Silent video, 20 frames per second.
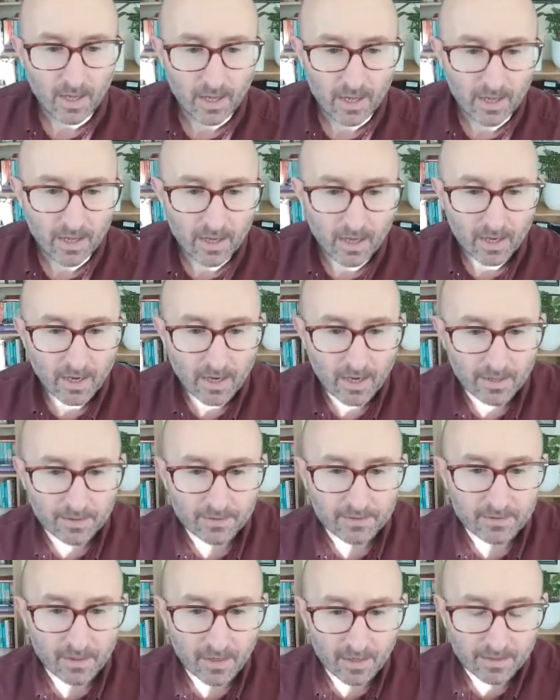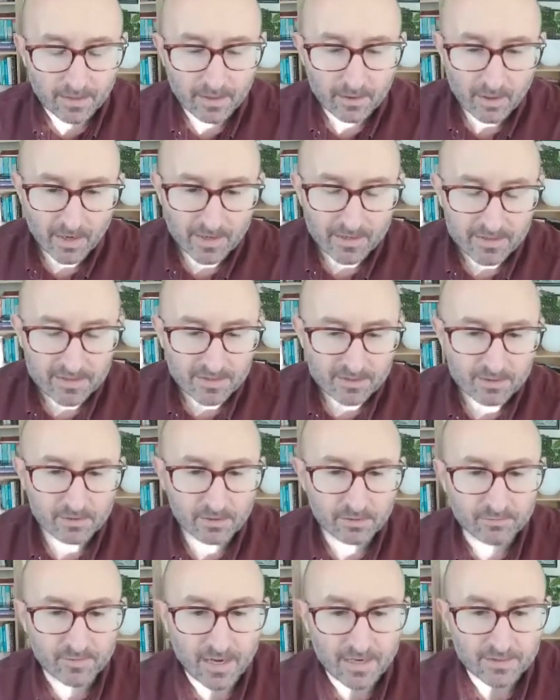And an additional
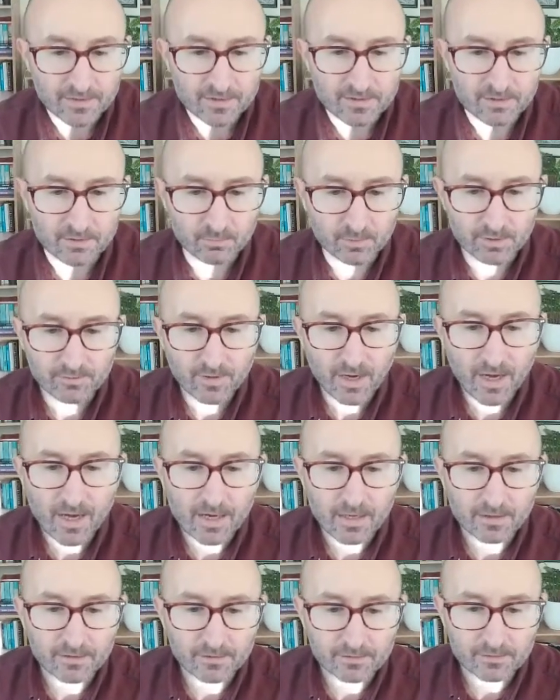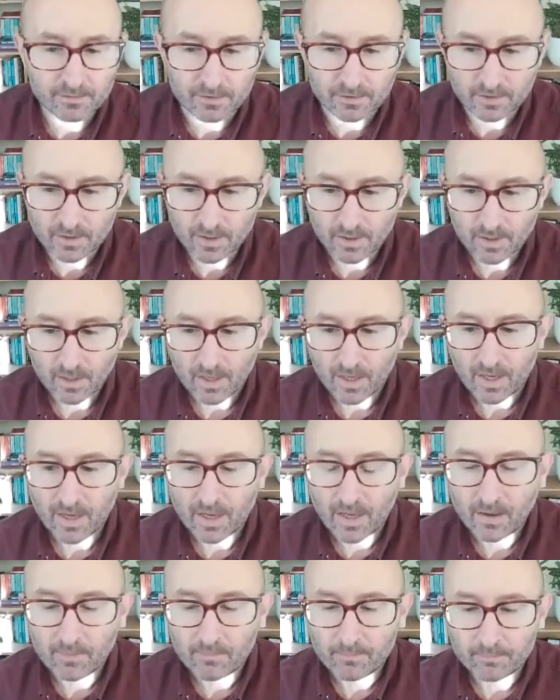advantage that we've had is that
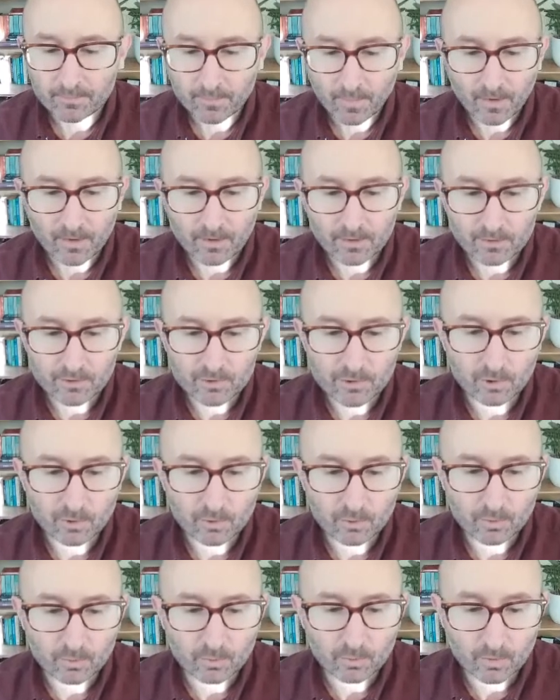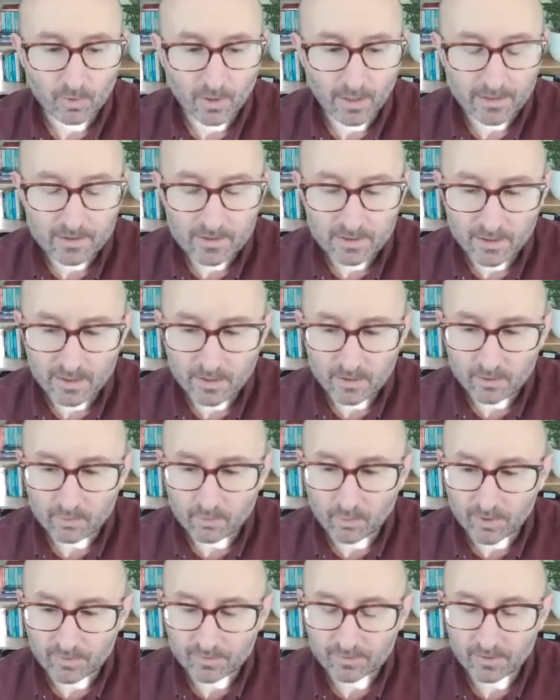Joe Inchley, who
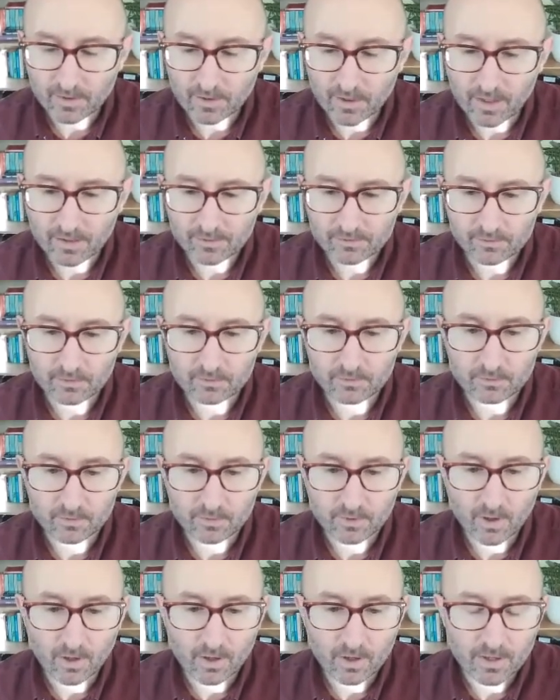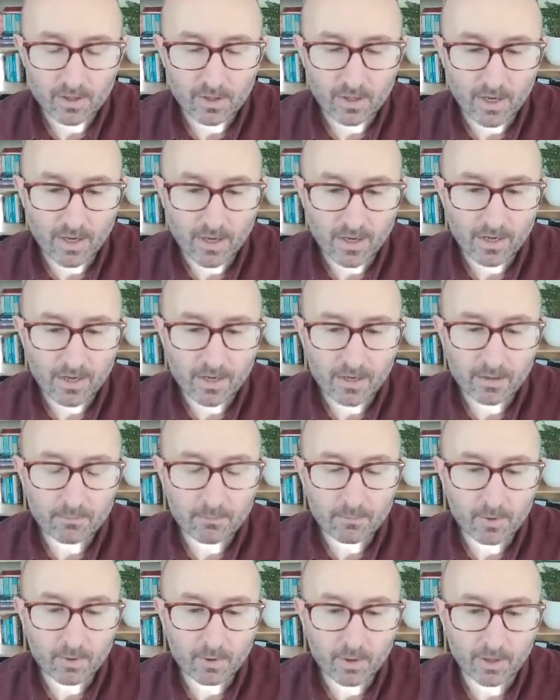works in Glasgow now
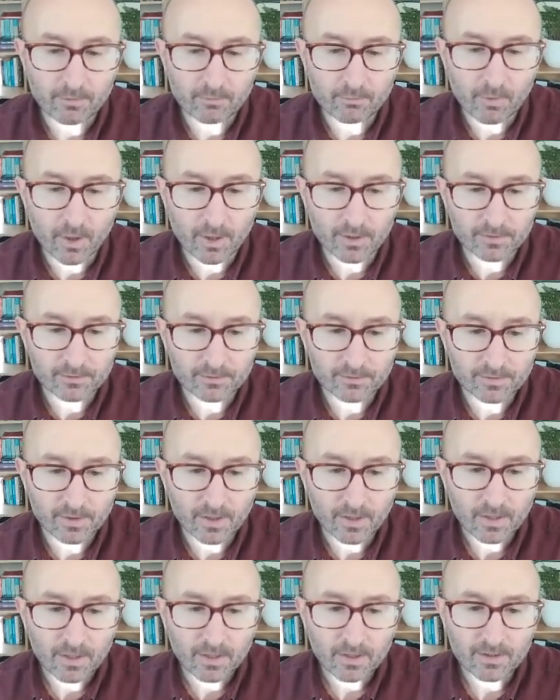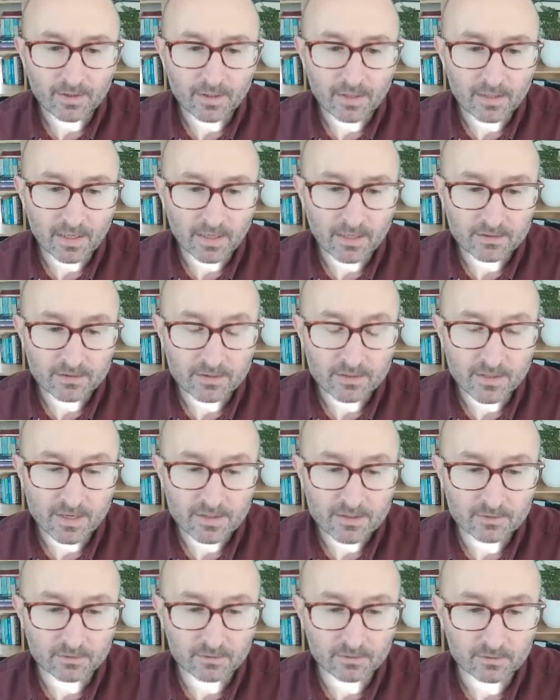and runs the
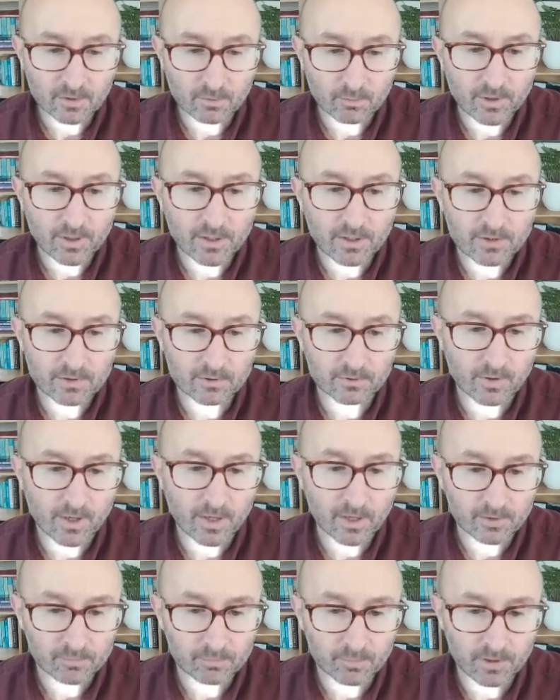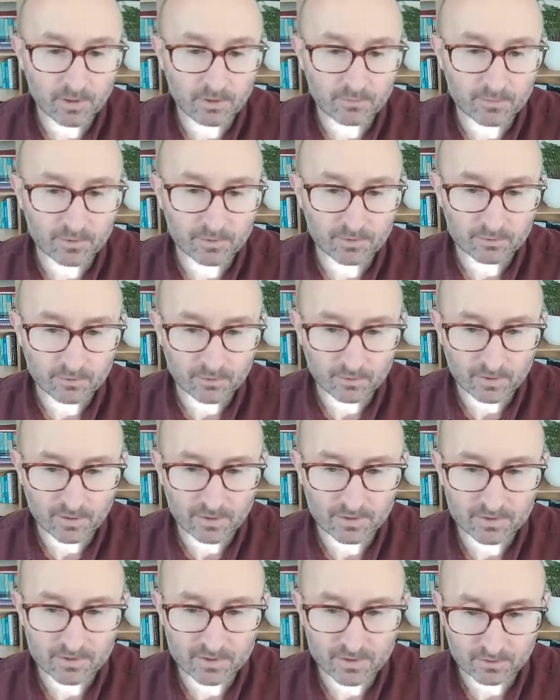international WHO Health Behaviour in
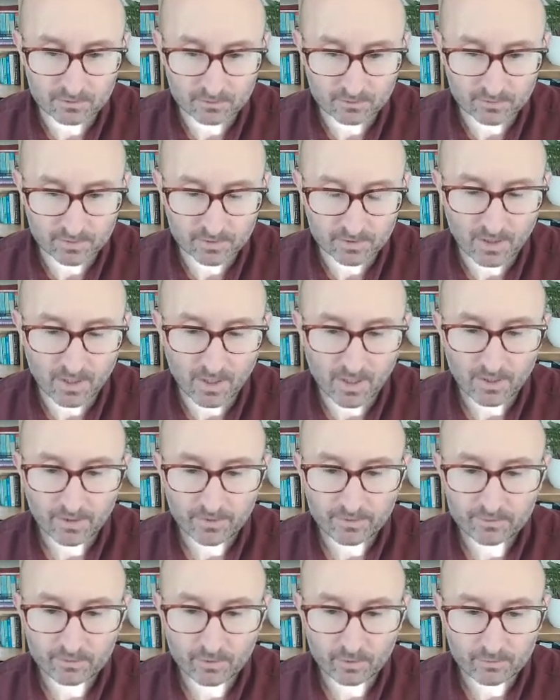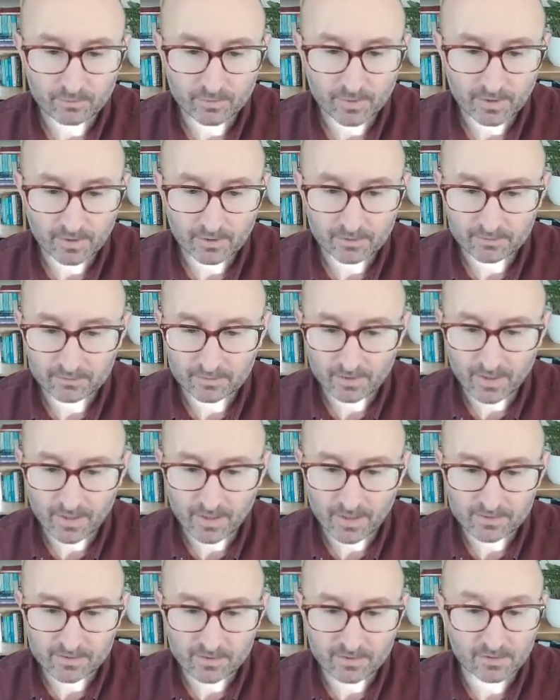School-Aged Children surveys.
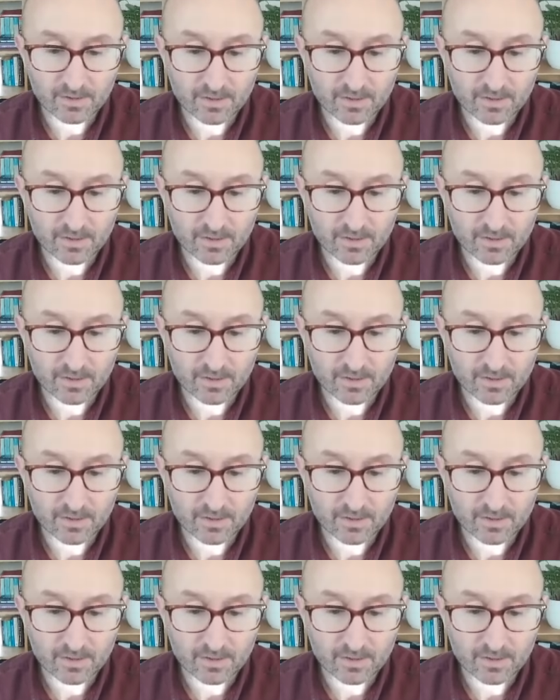She's